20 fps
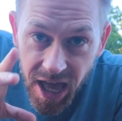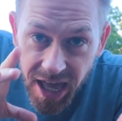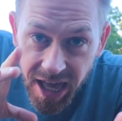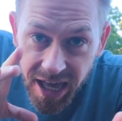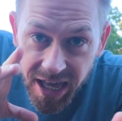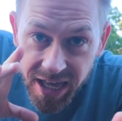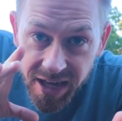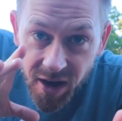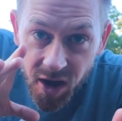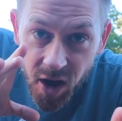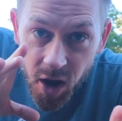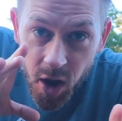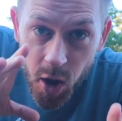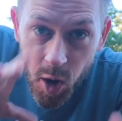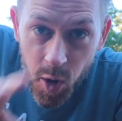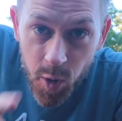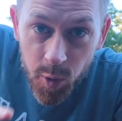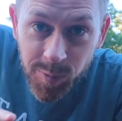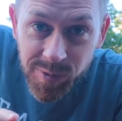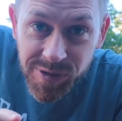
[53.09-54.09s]
a
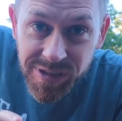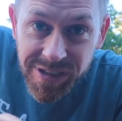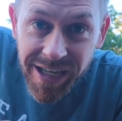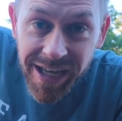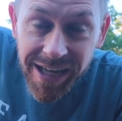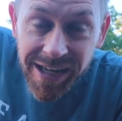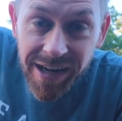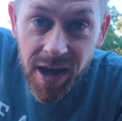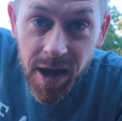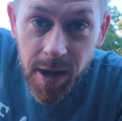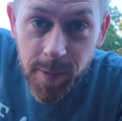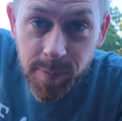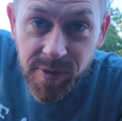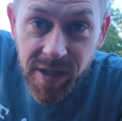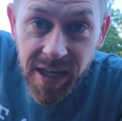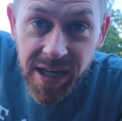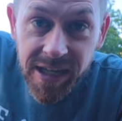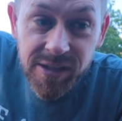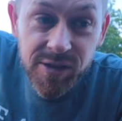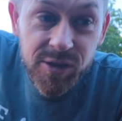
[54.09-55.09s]
homestead
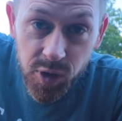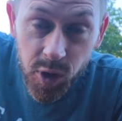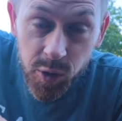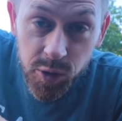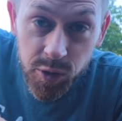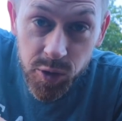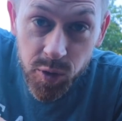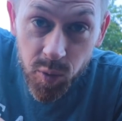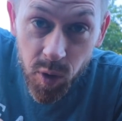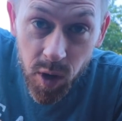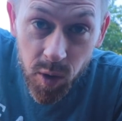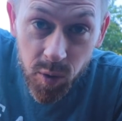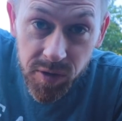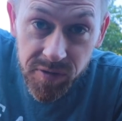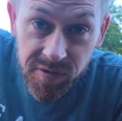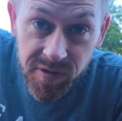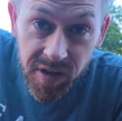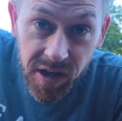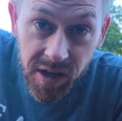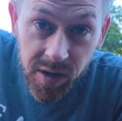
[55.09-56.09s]
update showing you what
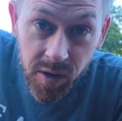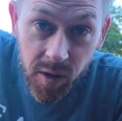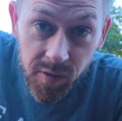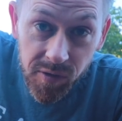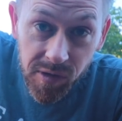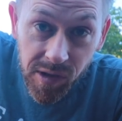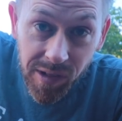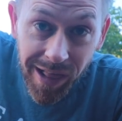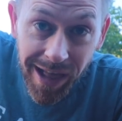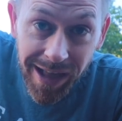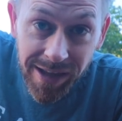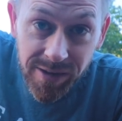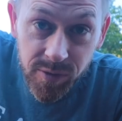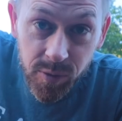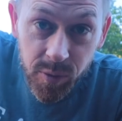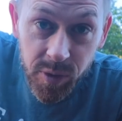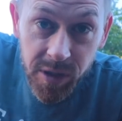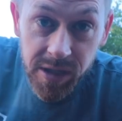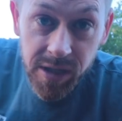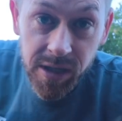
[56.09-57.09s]
we've done over the last
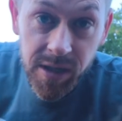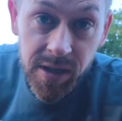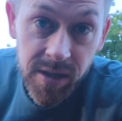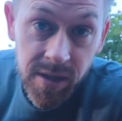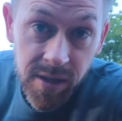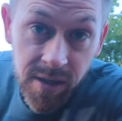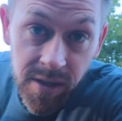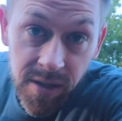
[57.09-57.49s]
week.